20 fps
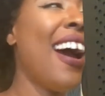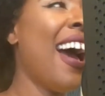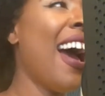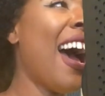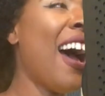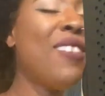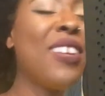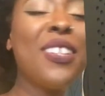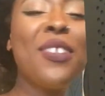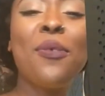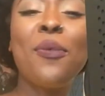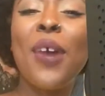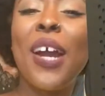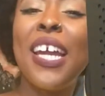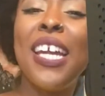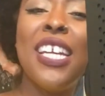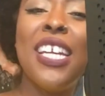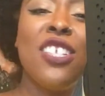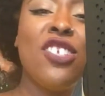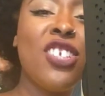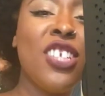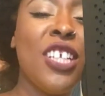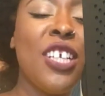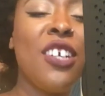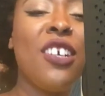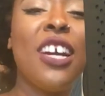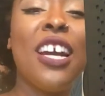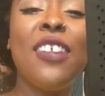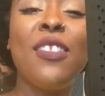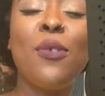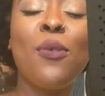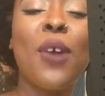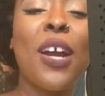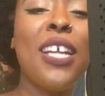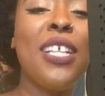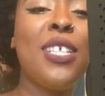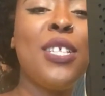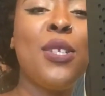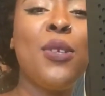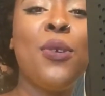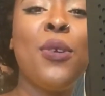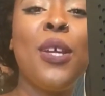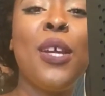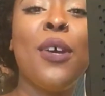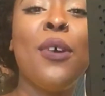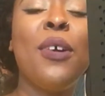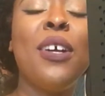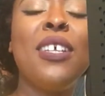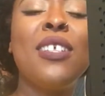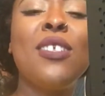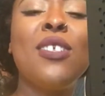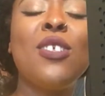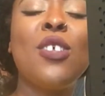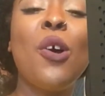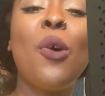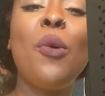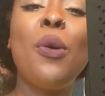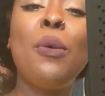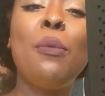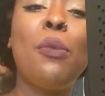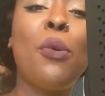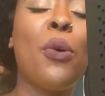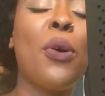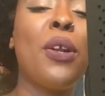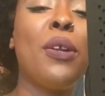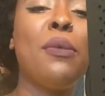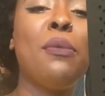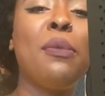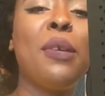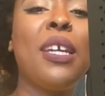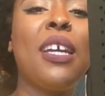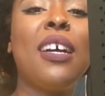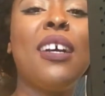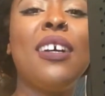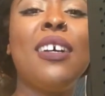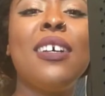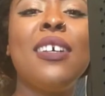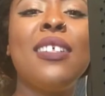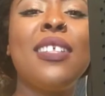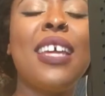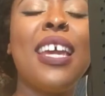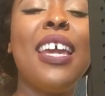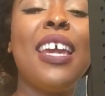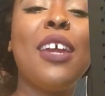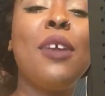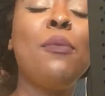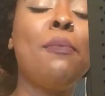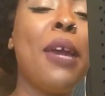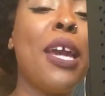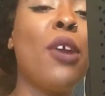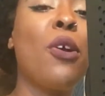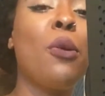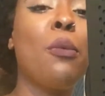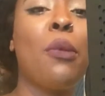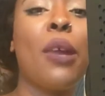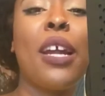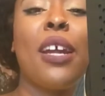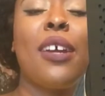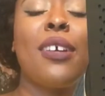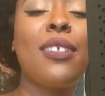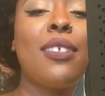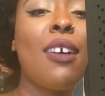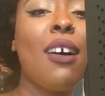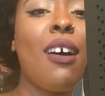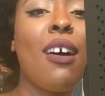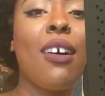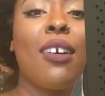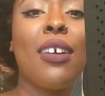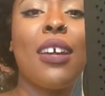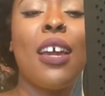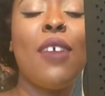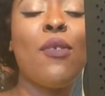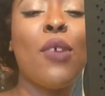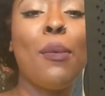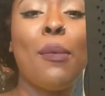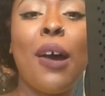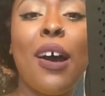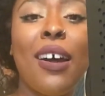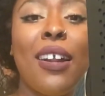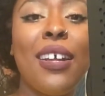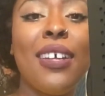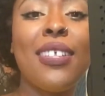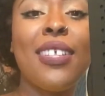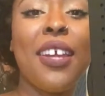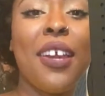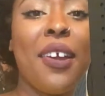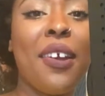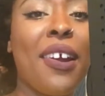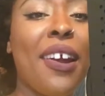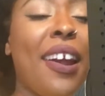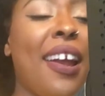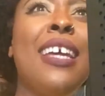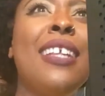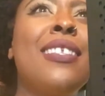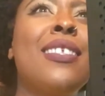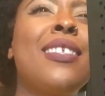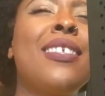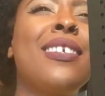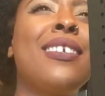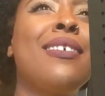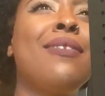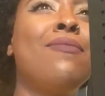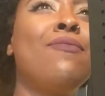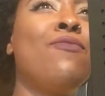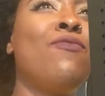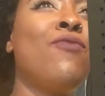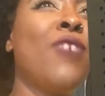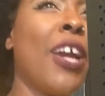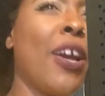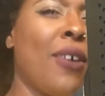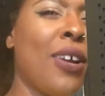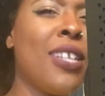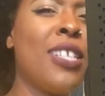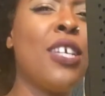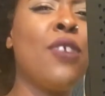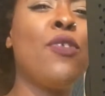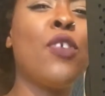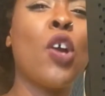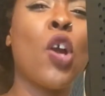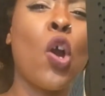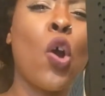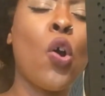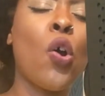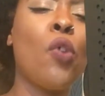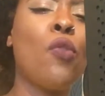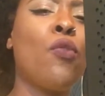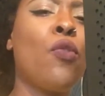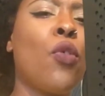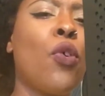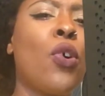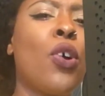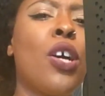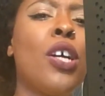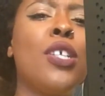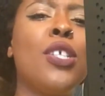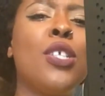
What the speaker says: Having the right engineer and the right studio is so important because it can make or break a song, if I'm honest here. It's very difficult for